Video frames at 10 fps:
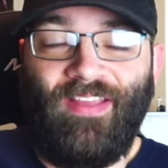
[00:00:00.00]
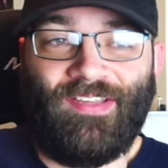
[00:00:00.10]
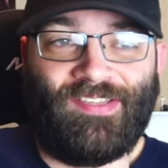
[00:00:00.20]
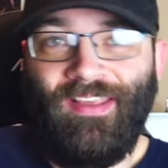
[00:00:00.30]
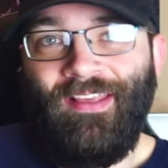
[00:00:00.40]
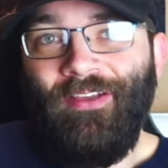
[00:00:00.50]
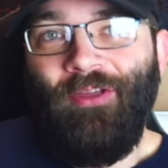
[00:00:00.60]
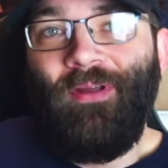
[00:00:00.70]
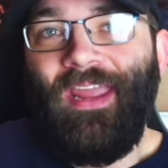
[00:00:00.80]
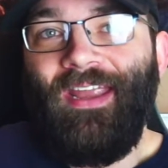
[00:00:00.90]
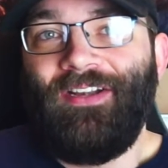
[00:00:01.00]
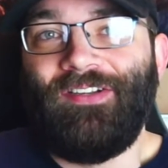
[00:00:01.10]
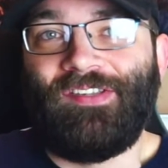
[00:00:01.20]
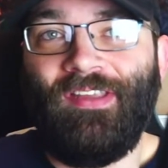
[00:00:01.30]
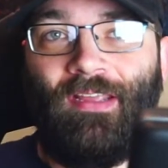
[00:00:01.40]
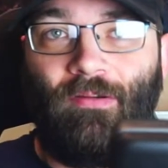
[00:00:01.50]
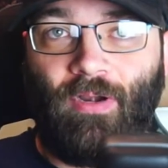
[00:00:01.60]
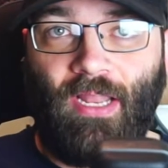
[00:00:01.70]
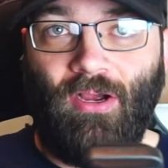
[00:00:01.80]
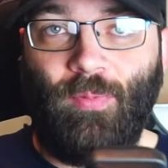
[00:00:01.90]
as, who cares,
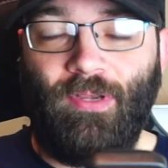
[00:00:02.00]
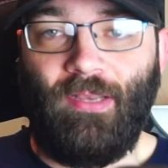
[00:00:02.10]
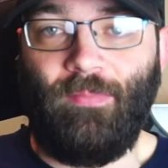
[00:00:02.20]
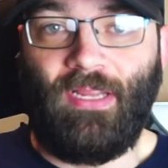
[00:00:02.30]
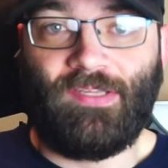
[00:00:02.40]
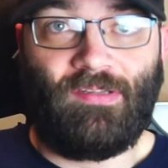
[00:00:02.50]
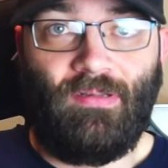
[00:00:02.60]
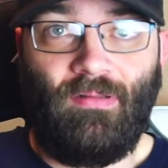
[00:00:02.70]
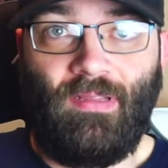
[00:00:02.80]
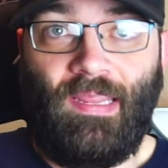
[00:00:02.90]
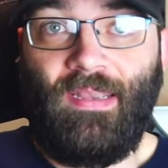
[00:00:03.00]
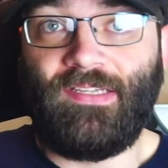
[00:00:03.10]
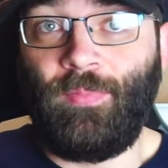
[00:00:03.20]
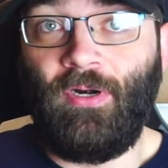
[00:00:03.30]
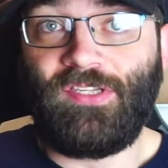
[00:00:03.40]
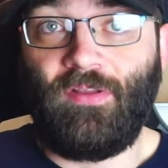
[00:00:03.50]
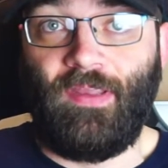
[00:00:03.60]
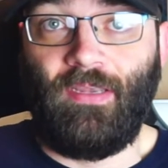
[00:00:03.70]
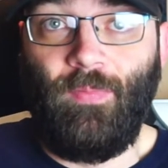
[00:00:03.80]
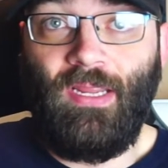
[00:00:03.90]
when I opened it. Because, again, it's a personal
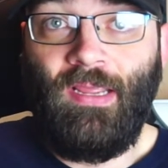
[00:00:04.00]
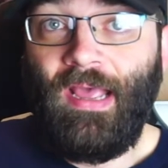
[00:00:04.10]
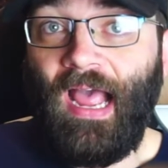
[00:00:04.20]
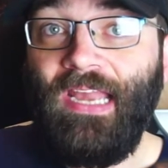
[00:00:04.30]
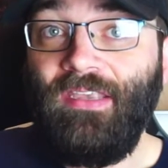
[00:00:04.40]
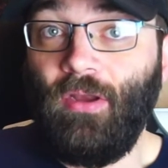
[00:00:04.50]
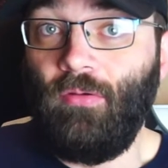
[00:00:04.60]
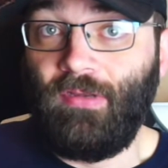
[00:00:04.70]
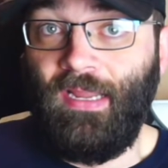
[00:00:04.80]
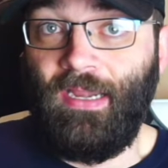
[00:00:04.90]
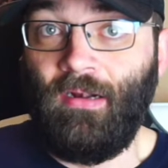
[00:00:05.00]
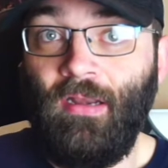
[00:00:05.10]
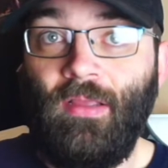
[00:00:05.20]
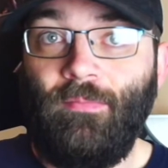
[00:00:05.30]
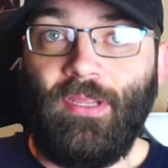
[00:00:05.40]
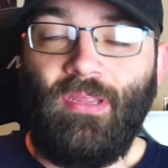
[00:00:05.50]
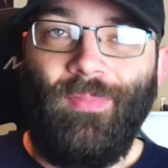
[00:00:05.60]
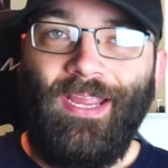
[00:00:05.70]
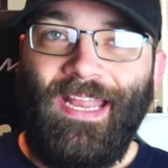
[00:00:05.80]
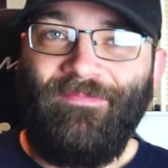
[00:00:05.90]
thing. To me, I don't care. But you
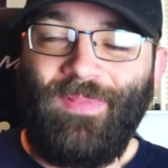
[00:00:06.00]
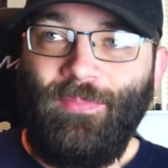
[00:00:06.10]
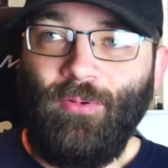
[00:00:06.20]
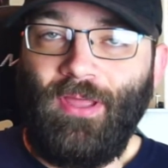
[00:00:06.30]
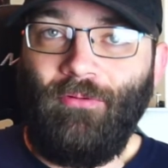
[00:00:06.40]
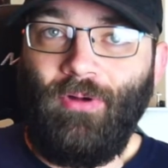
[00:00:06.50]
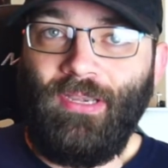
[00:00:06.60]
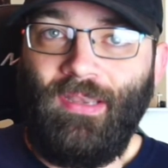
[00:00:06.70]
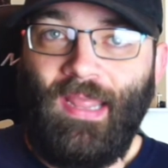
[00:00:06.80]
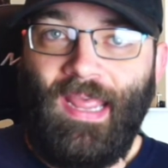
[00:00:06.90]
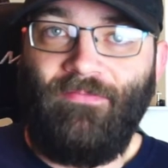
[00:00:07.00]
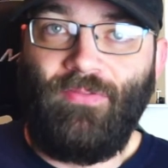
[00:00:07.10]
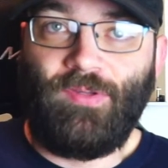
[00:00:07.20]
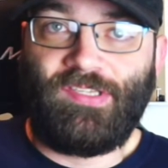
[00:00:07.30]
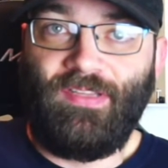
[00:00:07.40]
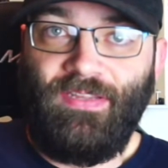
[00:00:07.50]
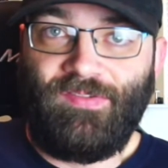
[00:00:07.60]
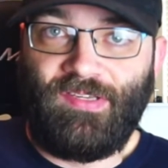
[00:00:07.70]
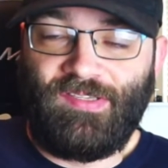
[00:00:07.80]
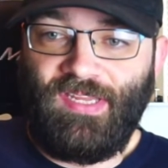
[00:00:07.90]
might have people that want to have those
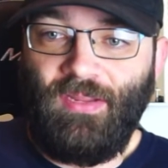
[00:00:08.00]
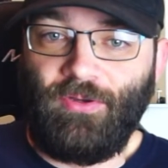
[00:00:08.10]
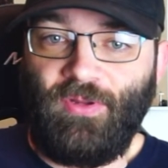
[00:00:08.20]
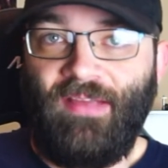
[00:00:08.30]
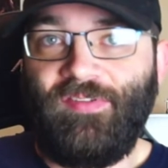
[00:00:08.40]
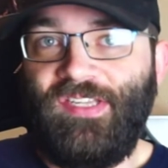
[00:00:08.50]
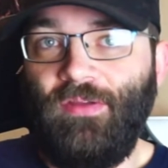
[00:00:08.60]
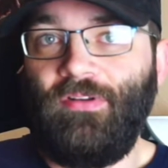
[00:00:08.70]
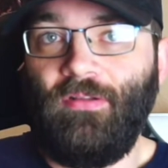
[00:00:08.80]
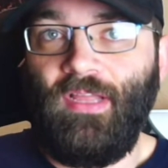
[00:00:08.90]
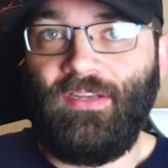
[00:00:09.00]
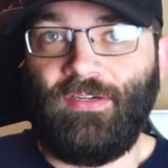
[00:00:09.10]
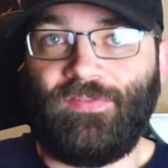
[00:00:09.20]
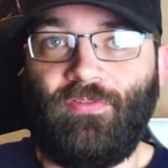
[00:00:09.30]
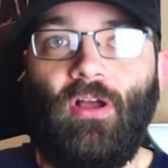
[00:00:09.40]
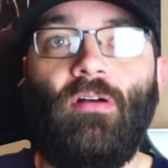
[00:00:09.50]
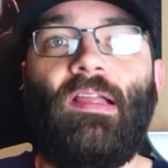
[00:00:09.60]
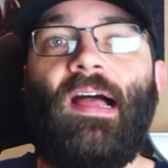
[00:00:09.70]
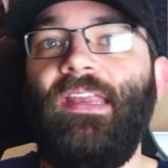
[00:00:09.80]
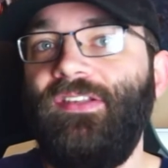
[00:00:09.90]
sleeves sealed. You have sealed collectors for all
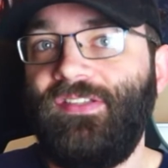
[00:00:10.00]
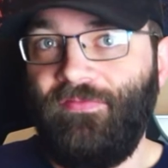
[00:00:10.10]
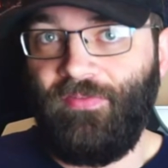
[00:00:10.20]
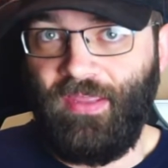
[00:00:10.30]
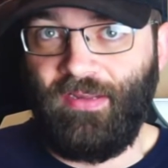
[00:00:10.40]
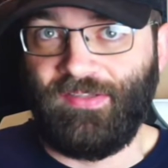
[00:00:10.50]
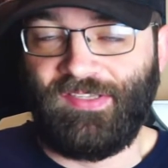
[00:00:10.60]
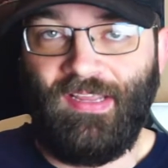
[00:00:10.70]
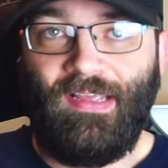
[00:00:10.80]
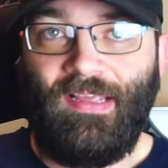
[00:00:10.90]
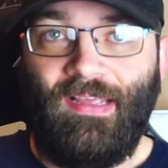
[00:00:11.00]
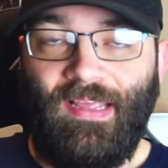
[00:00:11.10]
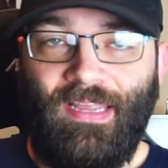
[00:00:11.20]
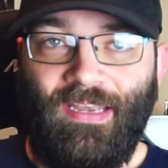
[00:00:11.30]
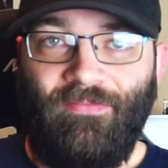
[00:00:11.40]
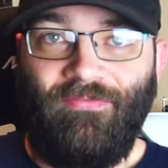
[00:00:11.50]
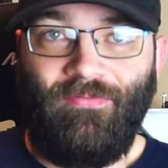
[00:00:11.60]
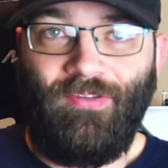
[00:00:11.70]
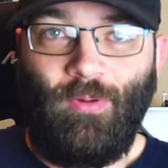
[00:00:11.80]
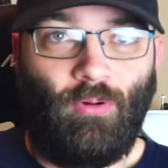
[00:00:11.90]
kinds of things. And if
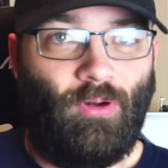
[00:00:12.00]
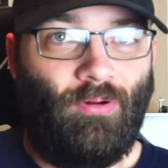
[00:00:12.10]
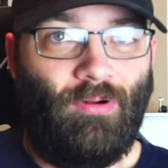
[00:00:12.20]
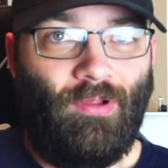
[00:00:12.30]
you're